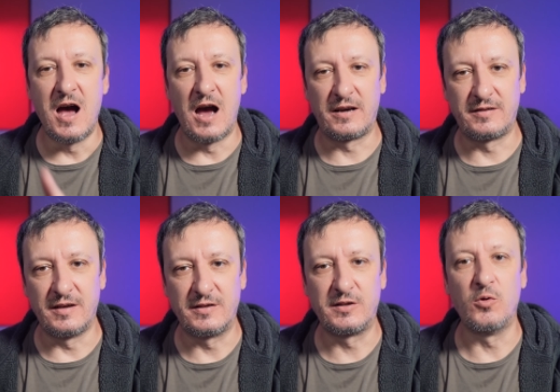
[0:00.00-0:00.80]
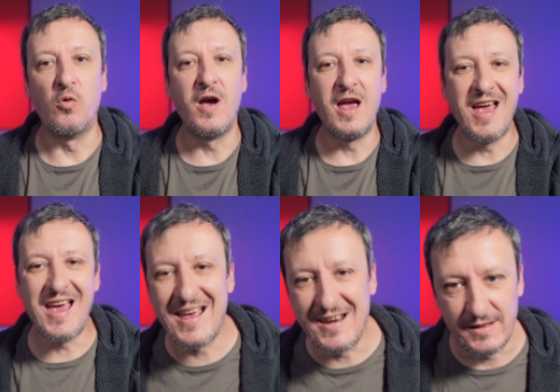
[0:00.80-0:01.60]
access to
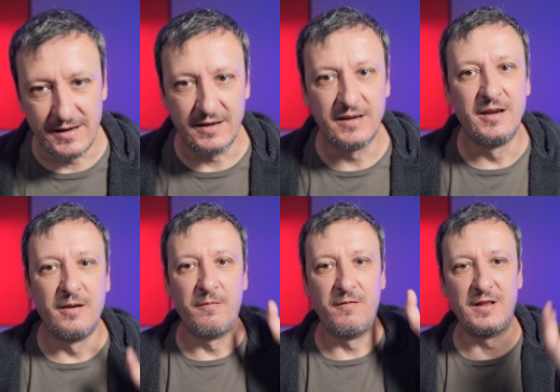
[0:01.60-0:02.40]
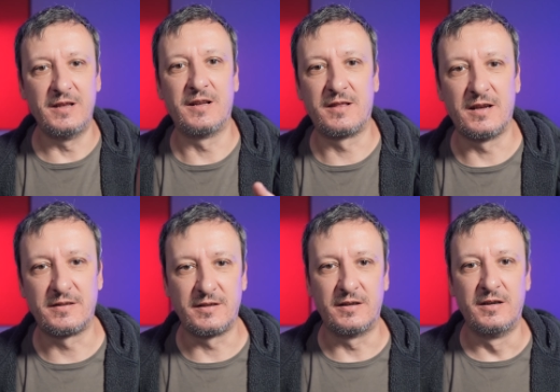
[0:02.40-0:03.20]
anything within the
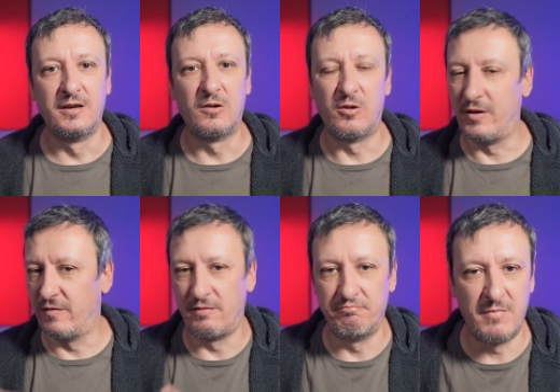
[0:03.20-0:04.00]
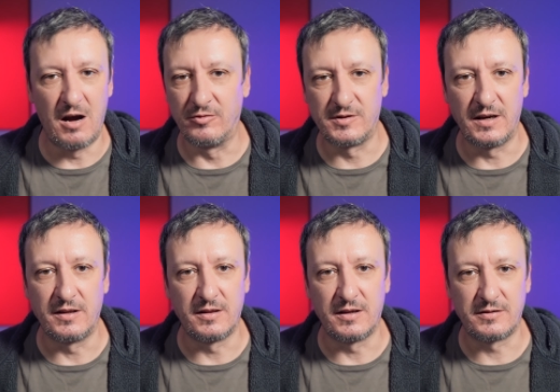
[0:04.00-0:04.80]
cluster or even
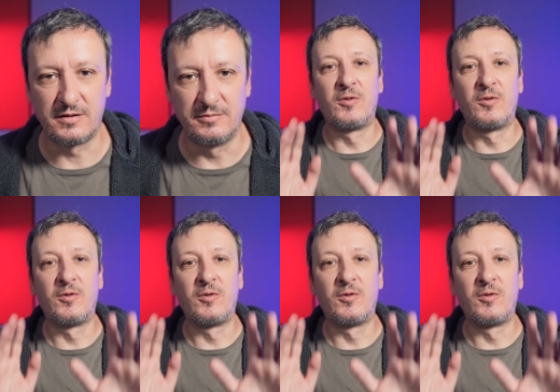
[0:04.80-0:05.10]
outside the cluster.